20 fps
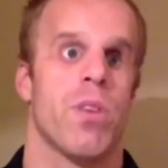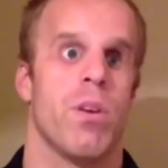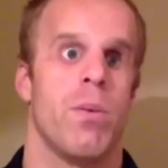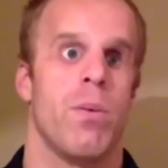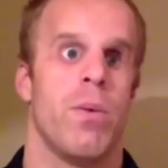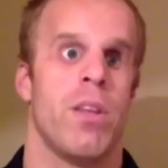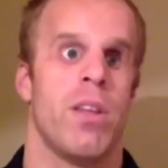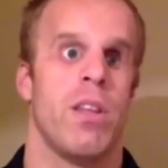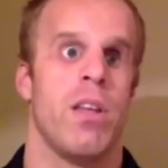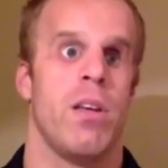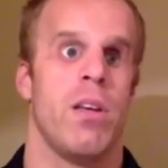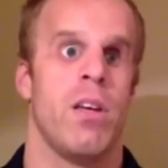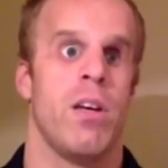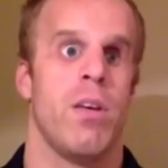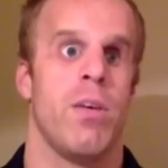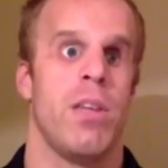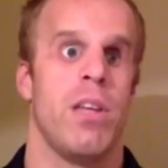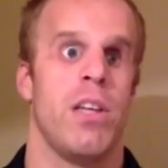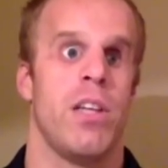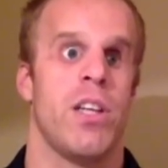
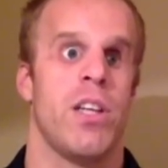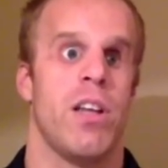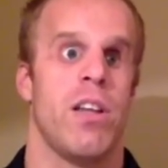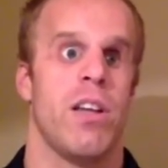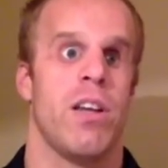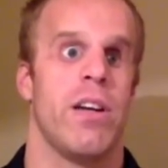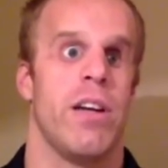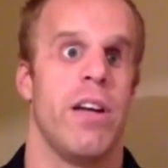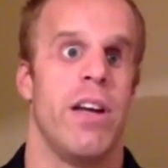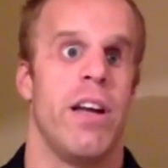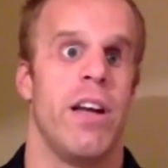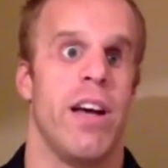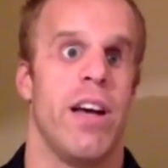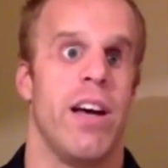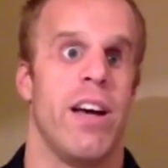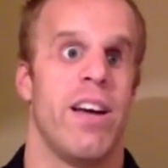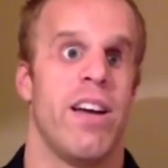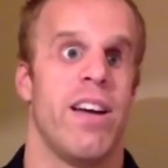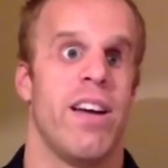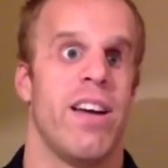With each other,
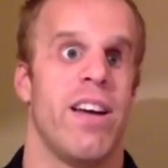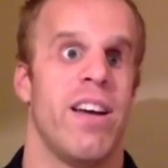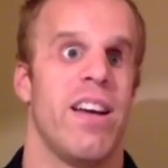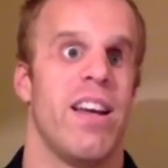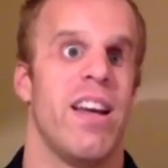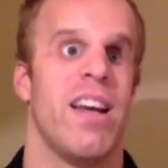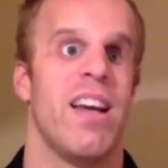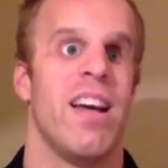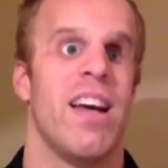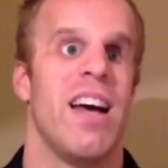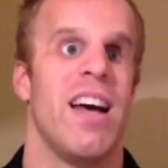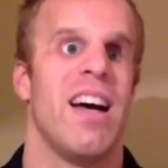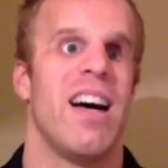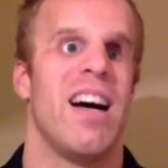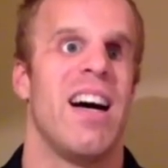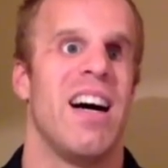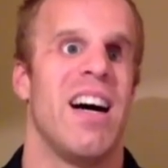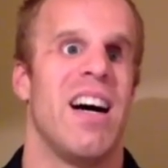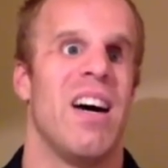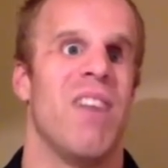and
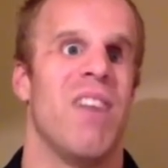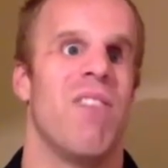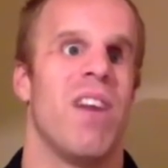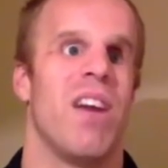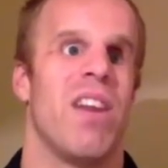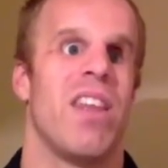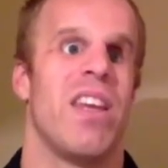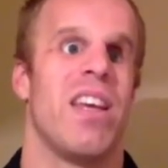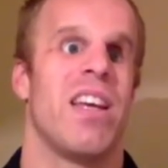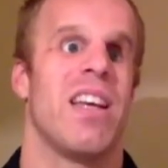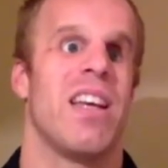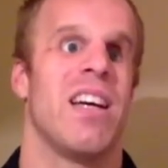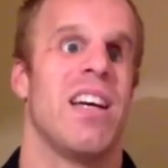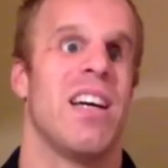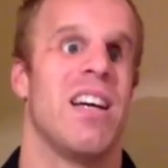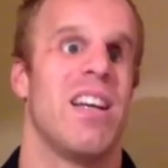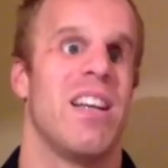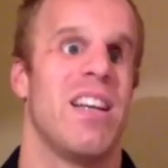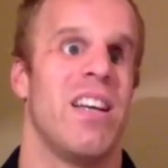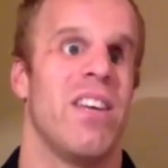I think.
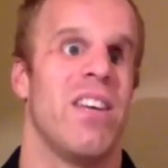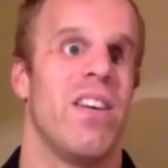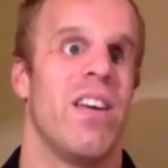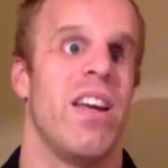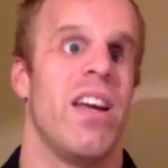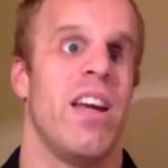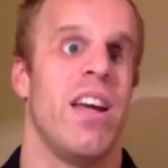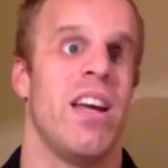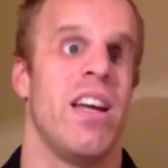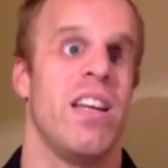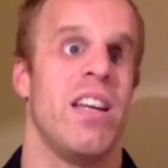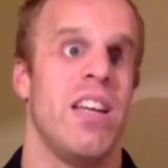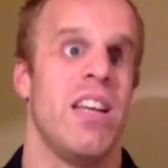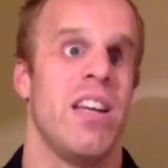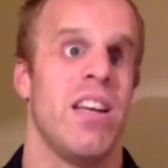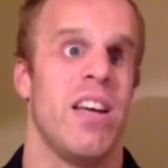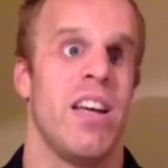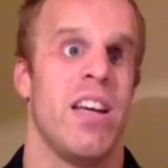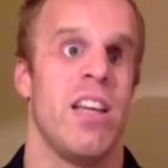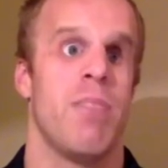
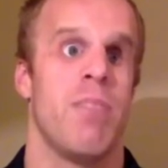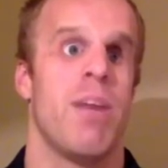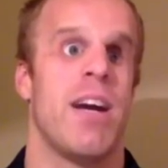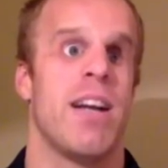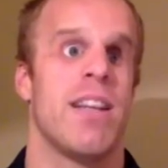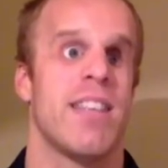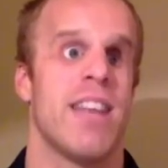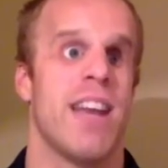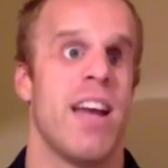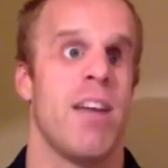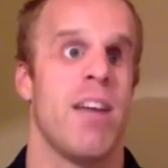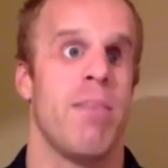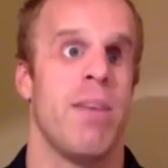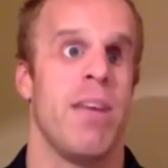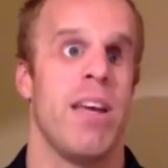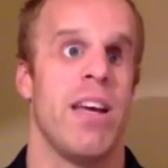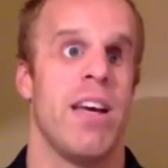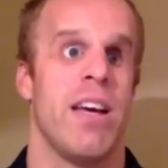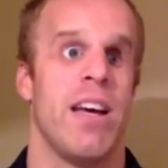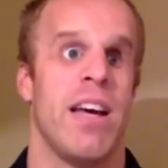Andy Potts guided
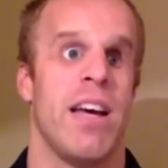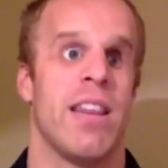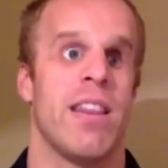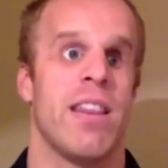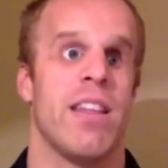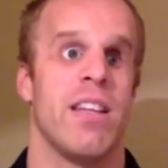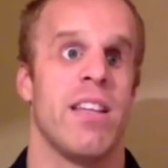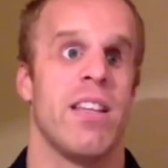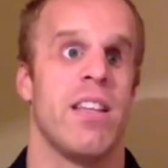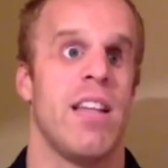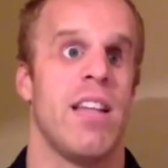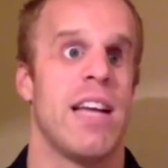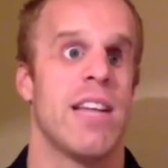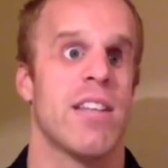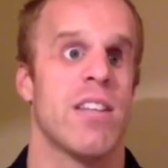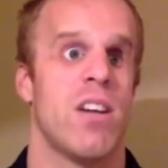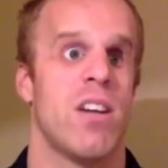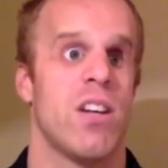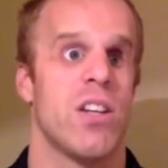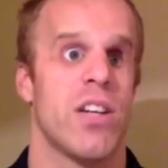me at the
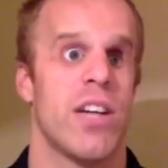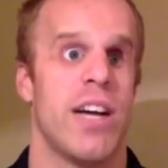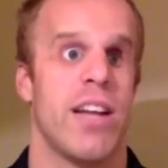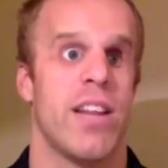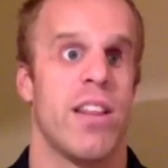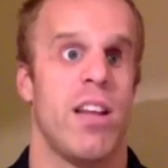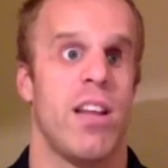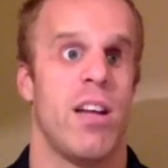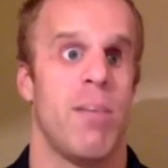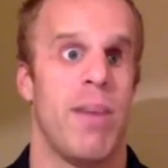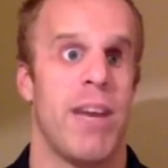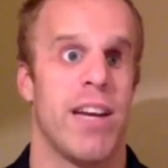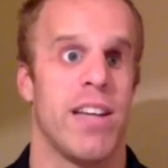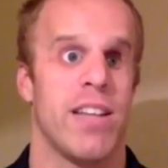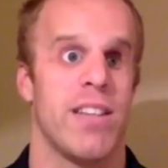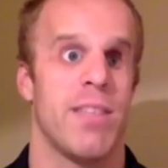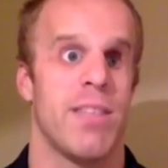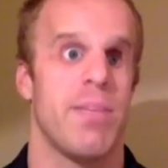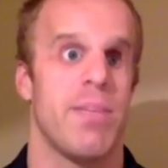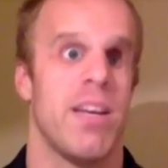last call triathlon back
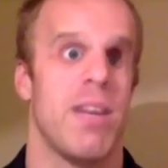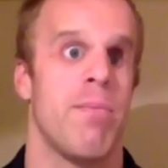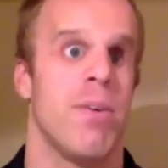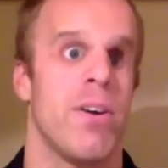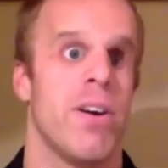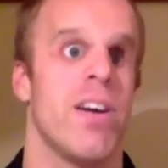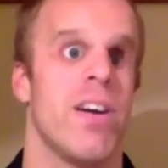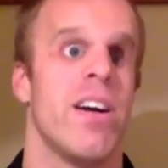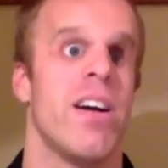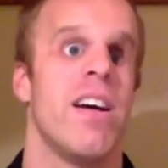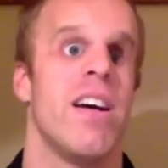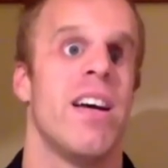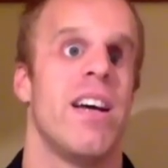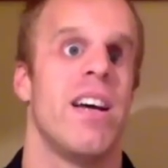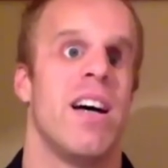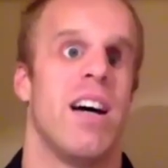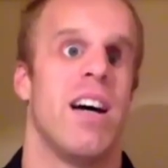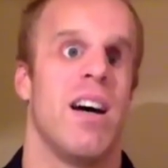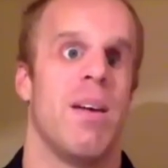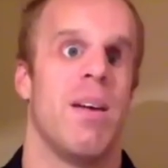in September
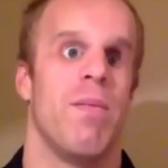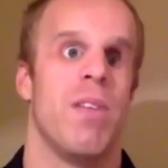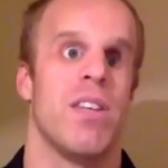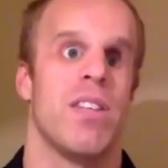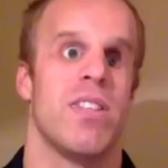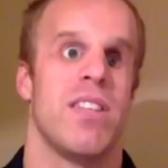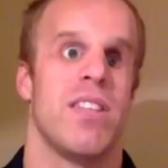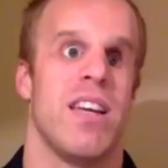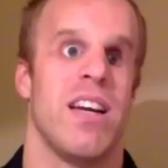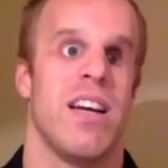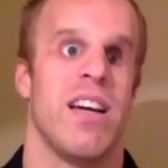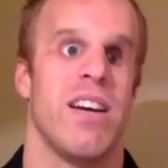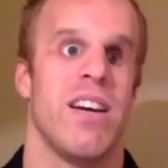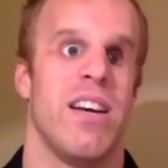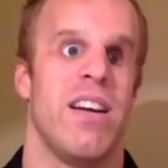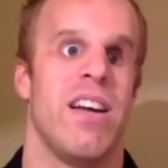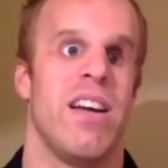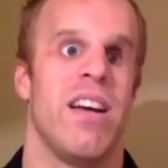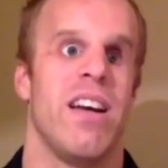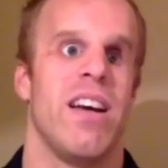this year.
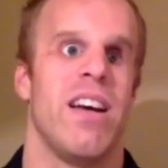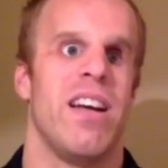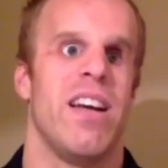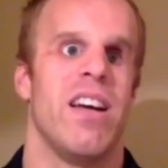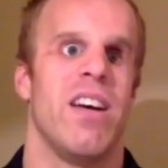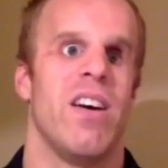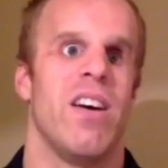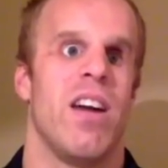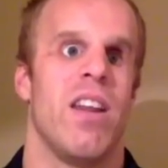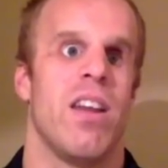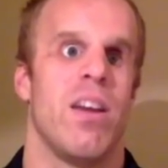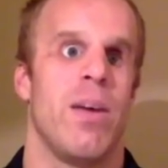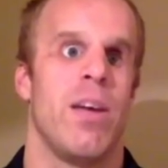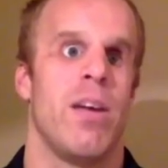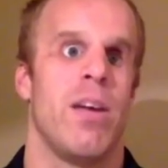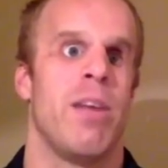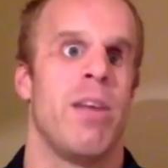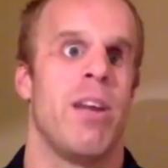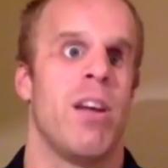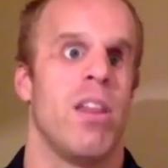And, I think we
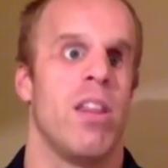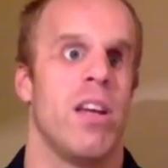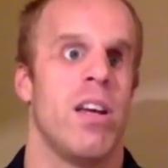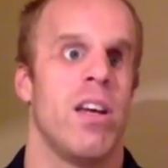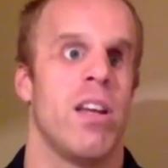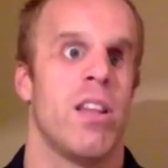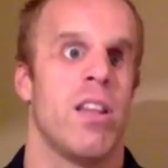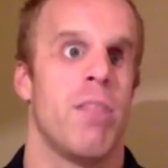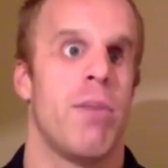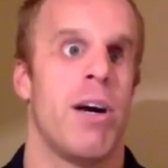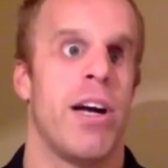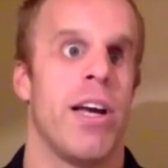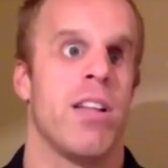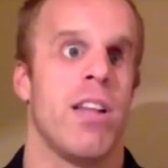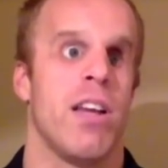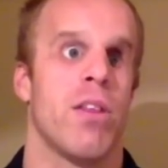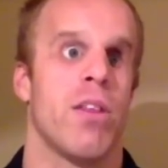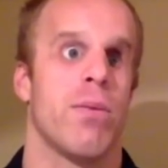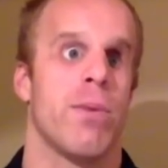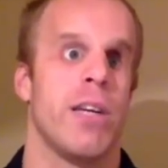had been on the bike
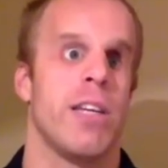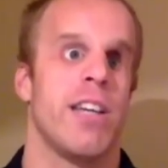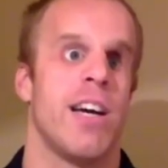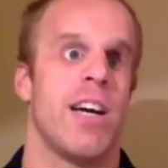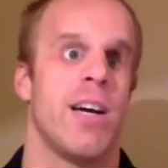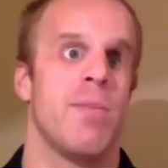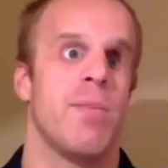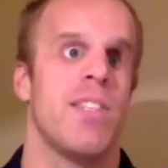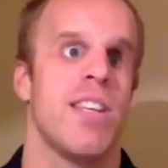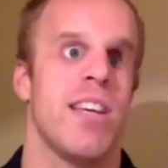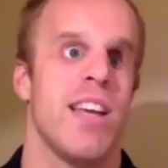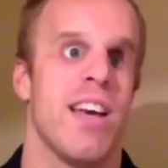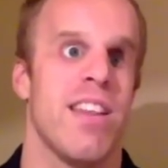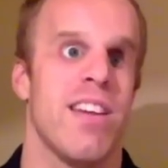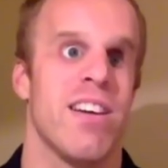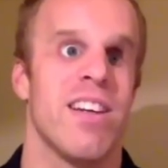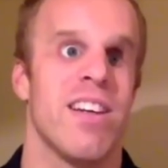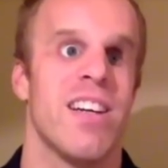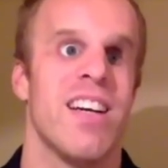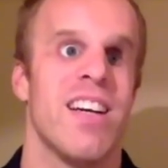like three times
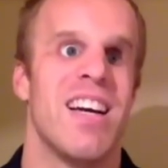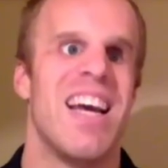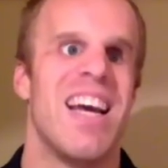together